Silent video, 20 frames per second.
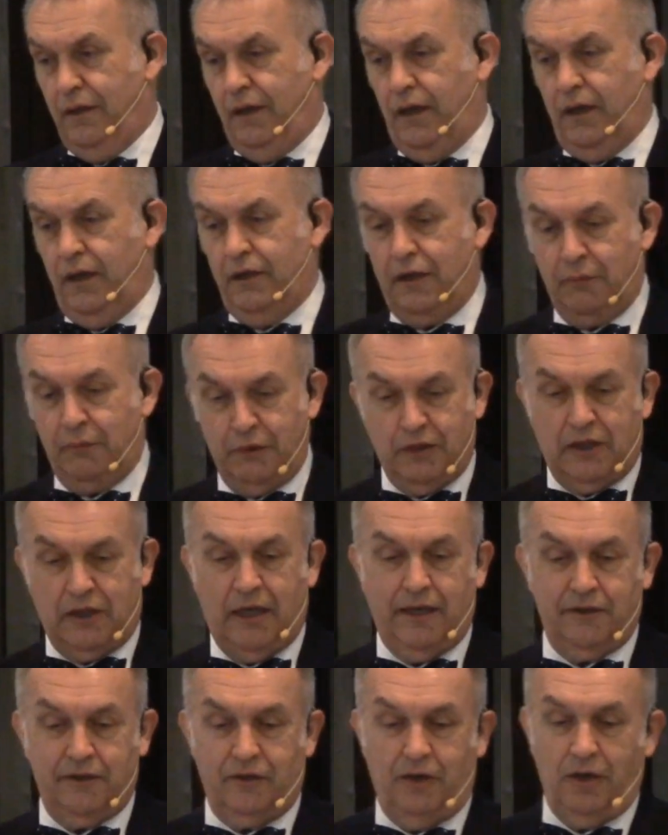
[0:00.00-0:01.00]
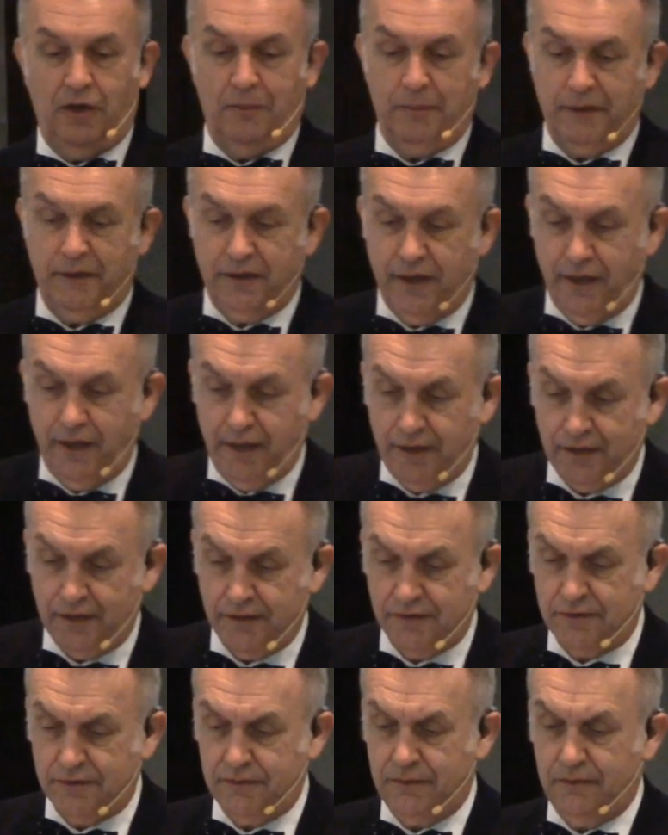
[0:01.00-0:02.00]
Now, we can't all be
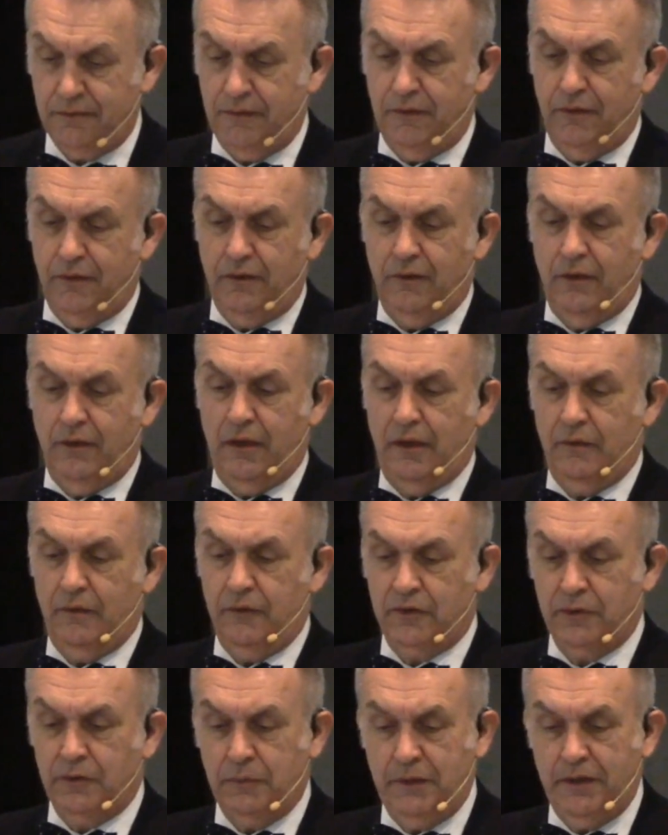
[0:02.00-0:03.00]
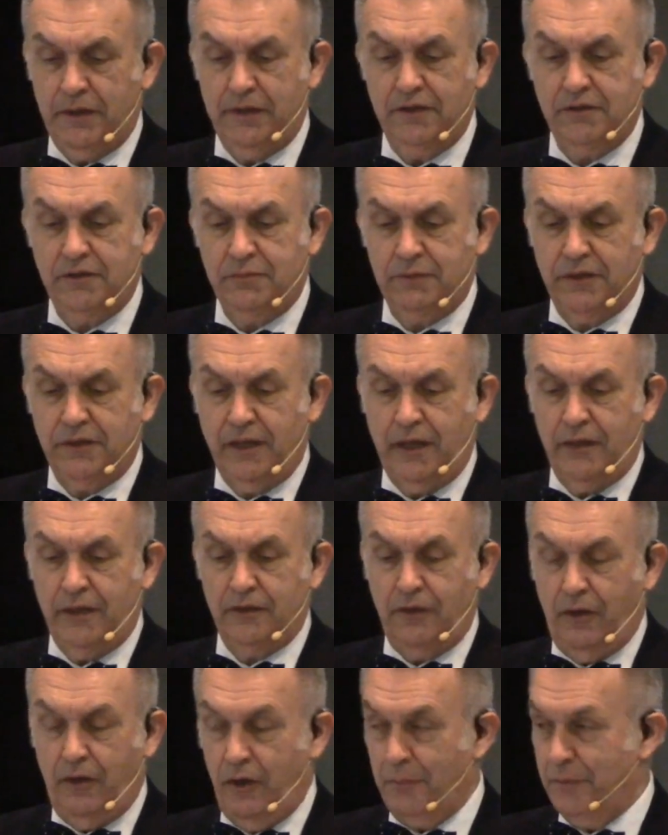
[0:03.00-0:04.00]
kings or queens. We
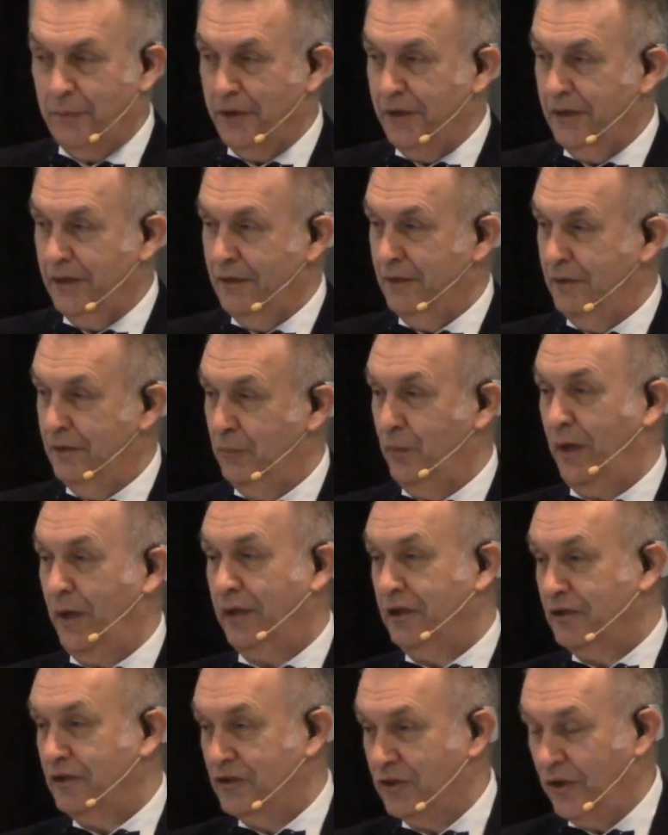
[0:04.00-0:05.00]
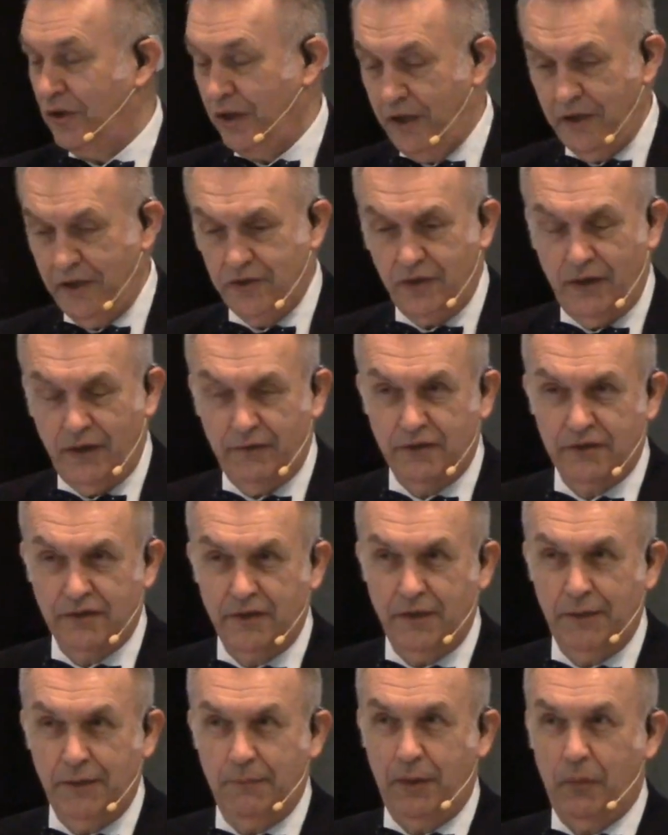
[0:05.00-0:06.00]
can't all be the one in charge,
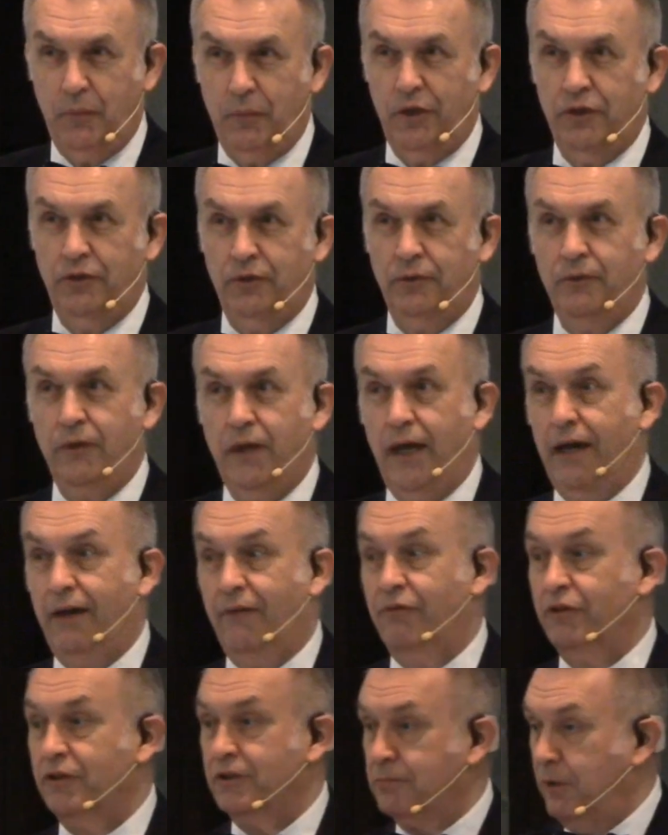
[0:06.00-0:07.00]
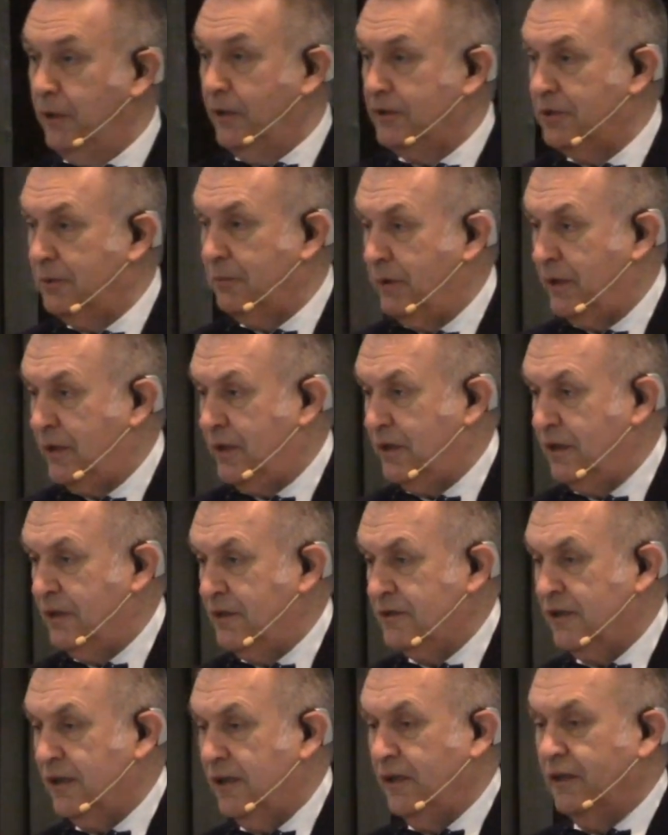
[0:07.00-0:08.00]
obviously, but we do have
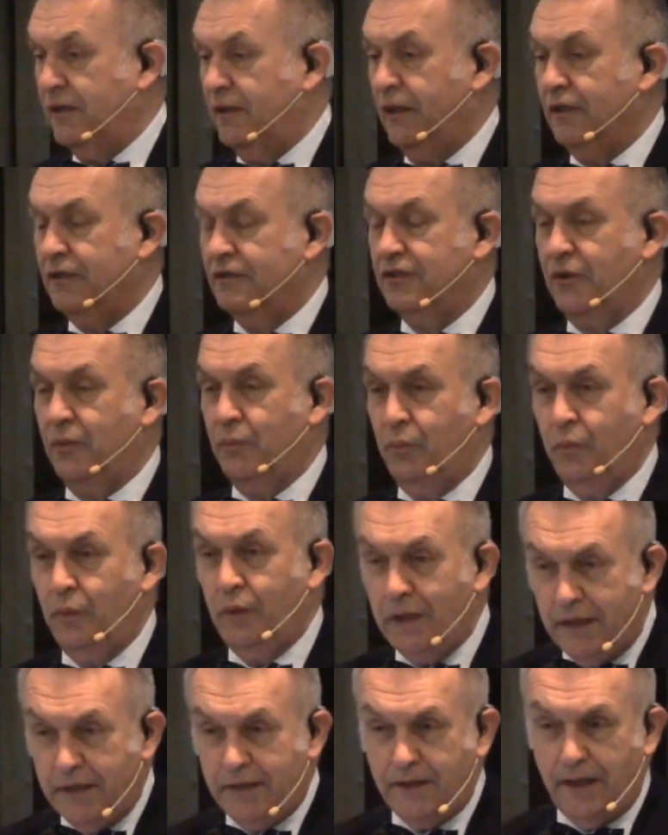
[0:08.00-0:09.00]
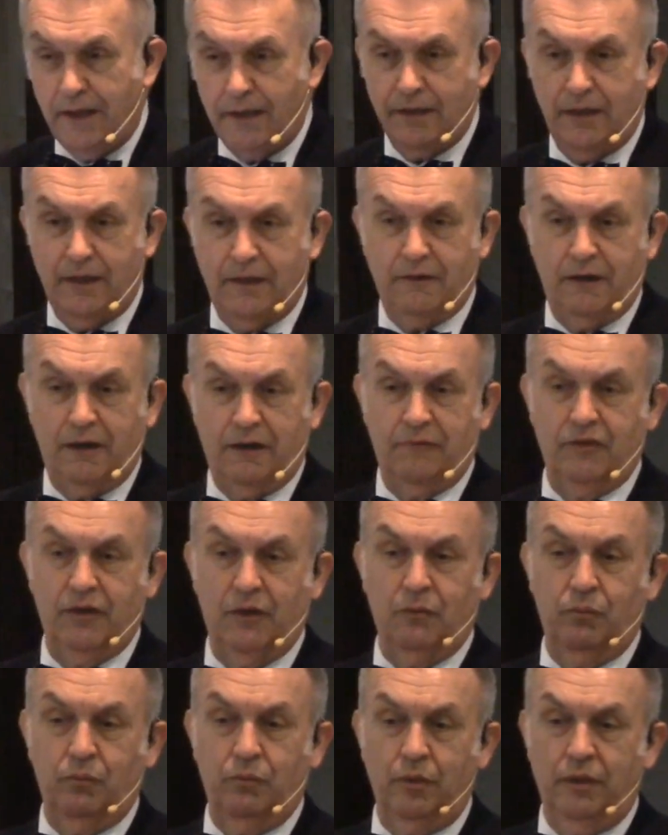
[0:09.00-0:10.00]
responsibilities, things that we take care of,
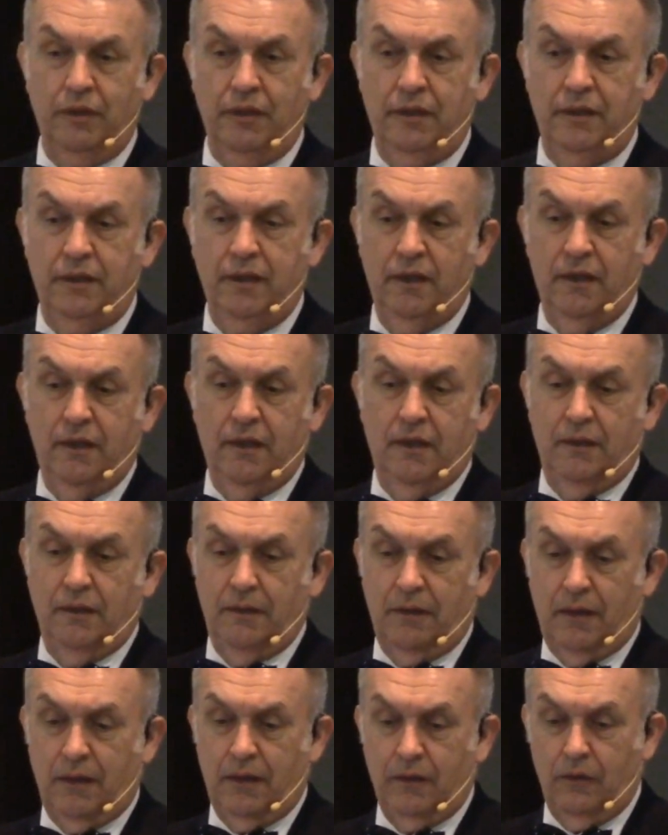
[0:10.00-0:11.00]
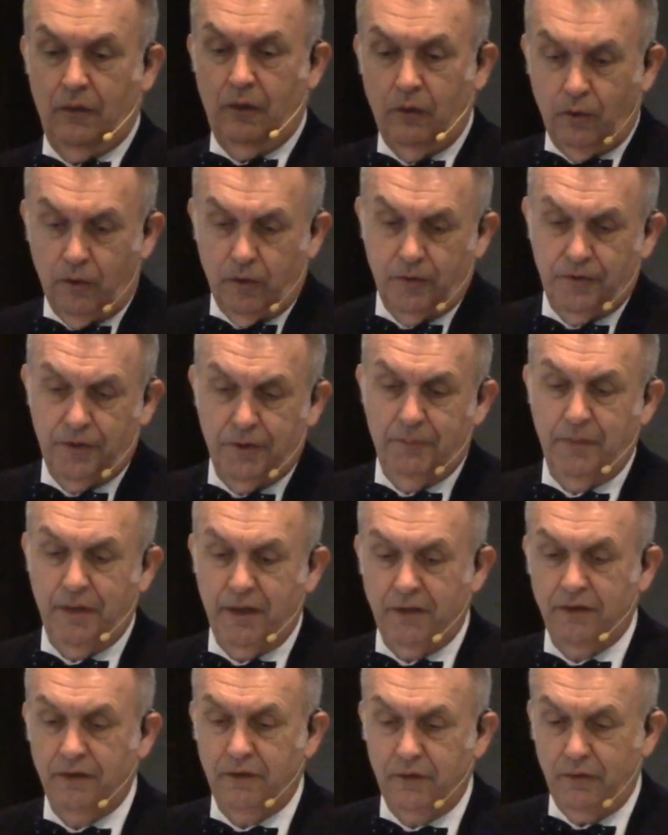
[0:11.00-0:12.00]
that we hold
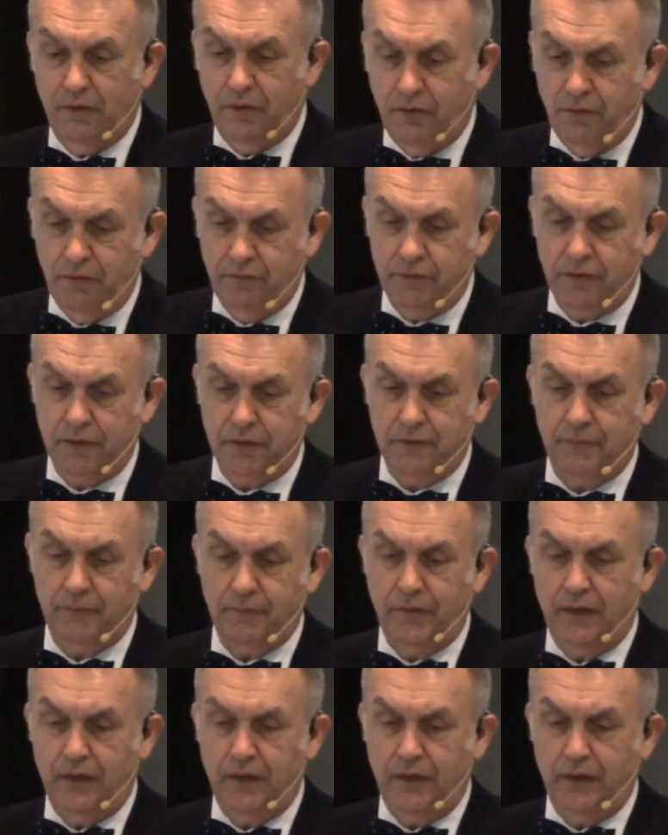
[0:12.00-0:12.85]
dominion over.